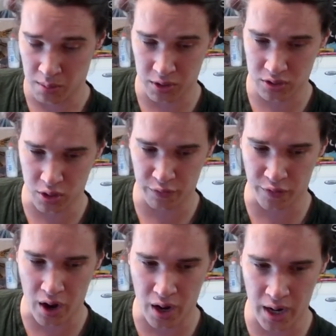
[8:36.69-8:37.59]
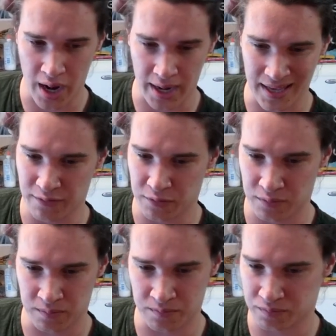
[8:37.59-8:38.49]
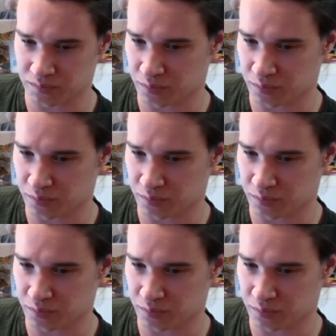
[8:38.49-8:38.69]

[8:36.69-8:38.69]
But so far, even